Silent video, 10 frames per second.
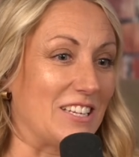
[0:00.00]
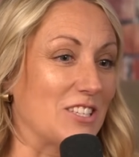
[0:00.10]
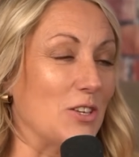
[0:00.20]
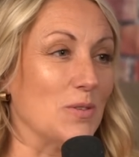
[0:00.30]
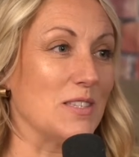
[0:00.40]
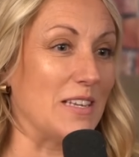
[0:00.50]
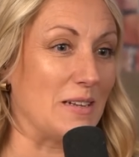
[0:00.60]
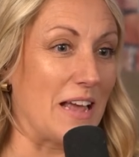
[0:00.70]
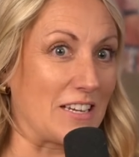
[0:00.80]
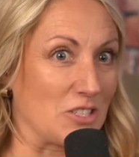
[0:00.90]
excuse
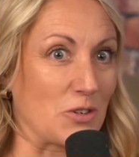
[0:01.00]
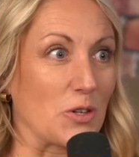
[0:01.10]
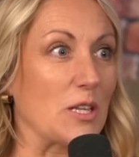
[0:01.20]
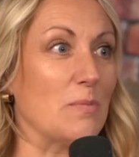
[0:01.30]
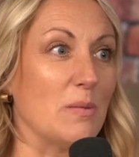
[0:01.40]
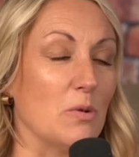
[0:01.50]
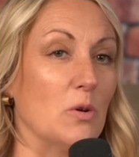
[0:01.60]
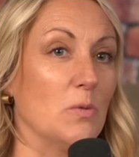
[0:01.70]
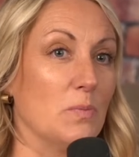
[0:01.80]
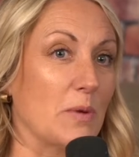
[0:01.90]
that externally
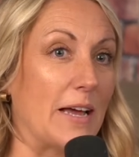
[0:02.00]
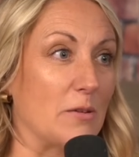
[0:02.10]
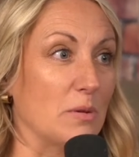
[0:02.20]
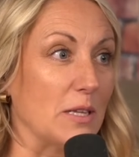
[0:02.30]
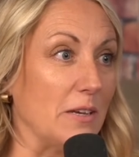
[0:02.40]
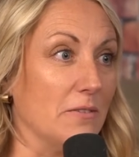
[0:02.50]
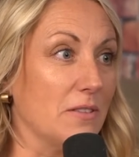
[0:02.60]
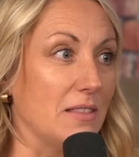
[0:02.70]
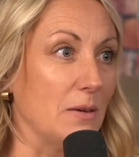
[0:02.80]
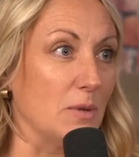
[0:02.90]
people kind of
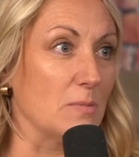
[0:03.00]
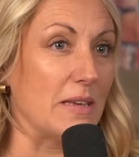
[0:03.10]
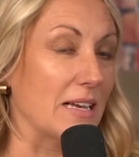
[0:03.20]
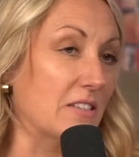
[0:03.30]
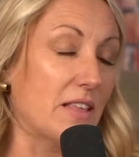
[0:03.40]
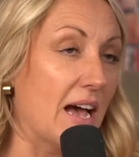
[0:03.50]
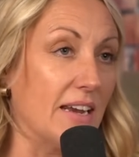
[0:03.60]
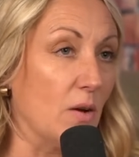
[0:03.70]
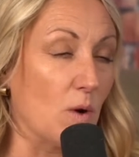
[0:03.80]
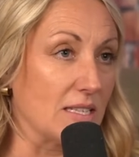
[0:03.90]
believed it was because of
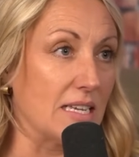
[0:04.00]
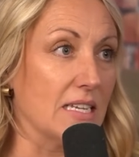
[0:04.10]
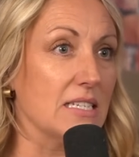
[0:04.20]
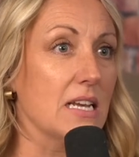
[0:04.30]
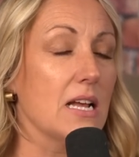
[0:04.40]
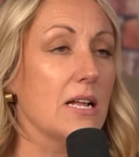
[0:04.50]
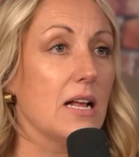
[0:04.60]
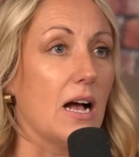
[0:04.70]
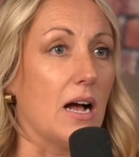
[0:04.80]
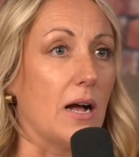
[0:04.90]
that and it wasn't.
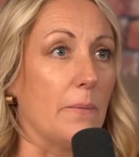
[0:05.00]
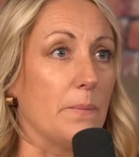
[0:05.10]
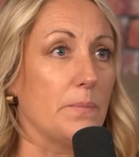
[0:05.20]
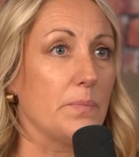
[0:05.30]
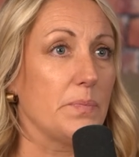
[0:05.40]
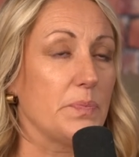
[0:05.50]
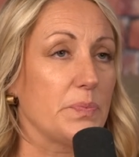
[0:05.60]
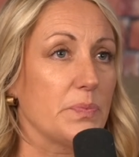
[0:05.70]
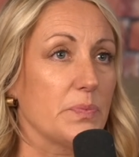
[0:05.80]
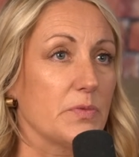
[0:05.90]
Um,
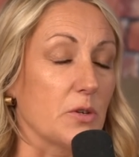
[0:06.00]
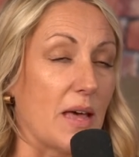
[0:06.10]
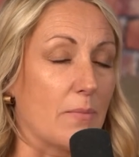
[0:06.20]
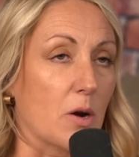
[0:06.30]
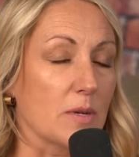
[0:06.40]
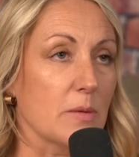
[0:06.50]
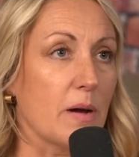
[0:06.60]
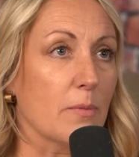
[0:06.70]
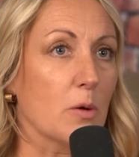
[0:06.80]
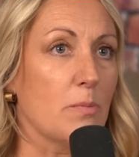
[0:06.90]
so that part
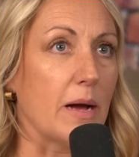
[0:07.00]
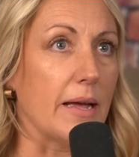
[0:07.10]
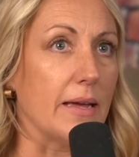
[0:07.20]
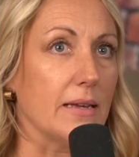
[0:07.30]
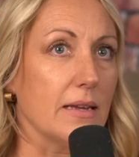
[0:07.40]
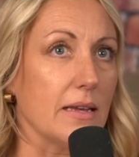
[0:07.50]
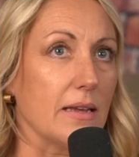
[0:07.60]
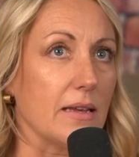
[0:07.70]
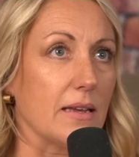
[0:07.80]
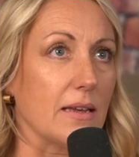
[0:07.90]
was a bummer, but
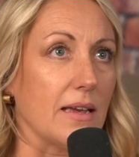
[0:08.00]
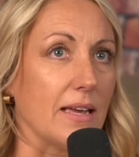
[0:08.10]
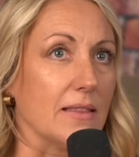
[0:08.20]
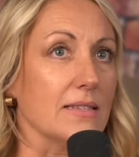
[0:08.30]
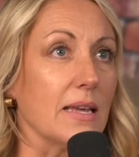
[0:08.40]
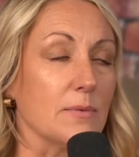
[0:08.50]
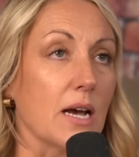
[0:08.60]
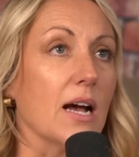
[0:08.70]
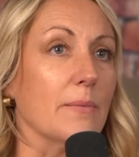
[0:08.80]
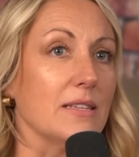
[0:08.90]
at the
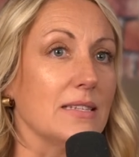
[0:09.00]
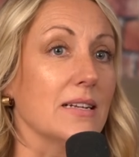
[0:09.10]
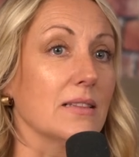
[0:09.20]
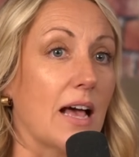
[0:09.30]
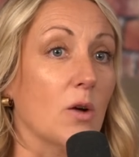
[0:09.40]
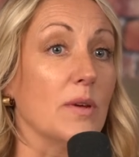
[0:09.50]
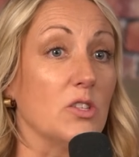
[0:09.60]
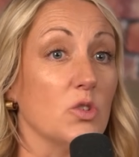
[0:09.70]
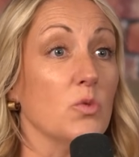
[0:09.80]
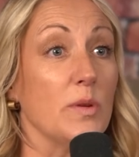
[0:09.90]
same time, it did allow
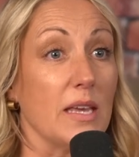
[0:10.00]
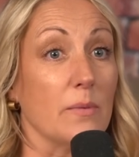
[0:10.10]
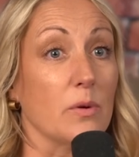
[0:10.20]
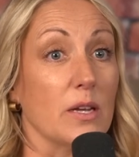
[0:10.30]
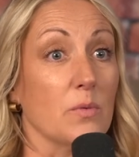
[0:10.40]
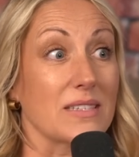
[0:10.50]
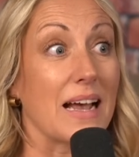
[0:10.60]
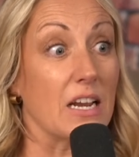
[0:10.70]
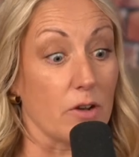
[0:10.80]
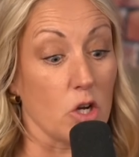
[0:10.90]
me to be able, it
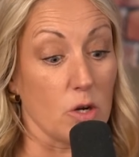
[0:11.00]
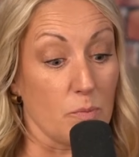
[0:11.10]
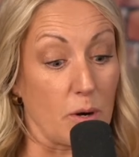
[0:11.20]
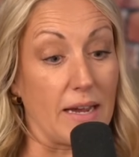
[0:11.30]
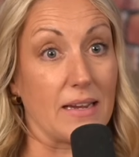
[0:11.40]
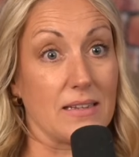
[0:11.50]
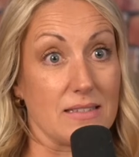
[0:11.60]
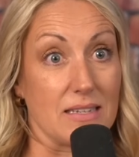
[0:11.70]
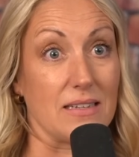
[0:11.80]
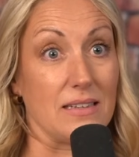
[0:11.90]
was kind of a good break
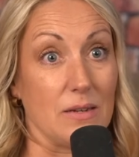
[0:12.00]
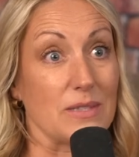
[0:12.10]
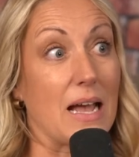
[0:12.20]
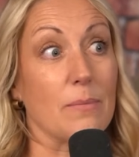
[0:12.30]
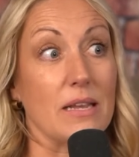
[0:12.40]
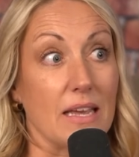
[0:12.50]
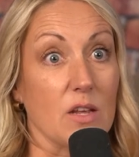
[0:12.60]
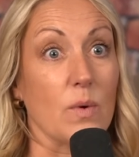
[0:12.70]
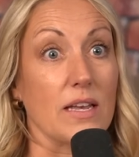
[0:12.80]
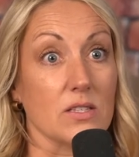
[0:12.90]
to it was
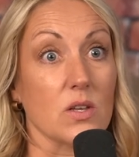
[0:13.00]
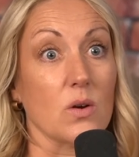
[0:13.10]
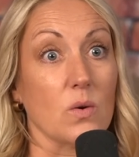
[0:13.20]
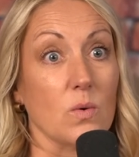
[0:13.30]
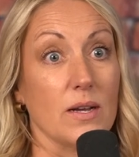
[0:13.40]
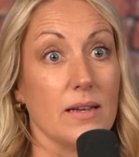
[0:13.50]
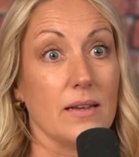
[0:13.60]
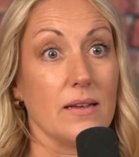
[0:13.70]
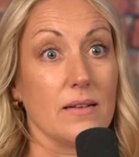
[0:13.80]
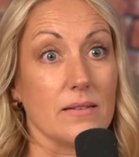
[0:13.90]
happening anyway, so
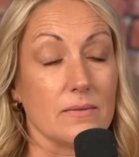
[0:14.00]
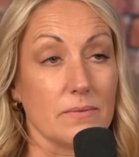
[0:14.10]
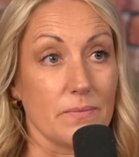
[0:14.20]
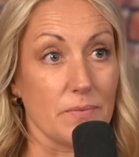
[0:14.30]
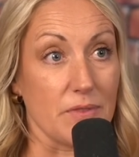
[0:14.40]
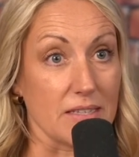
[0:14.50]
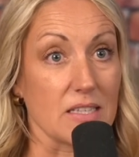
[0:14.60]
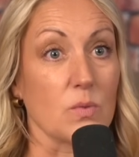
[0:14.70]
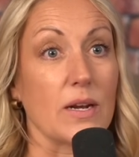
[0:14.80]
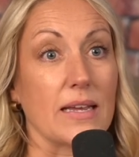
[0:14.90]

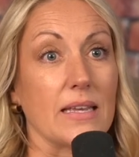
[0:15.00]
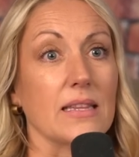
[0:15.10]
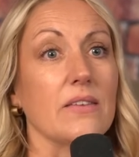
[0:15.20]
this is when I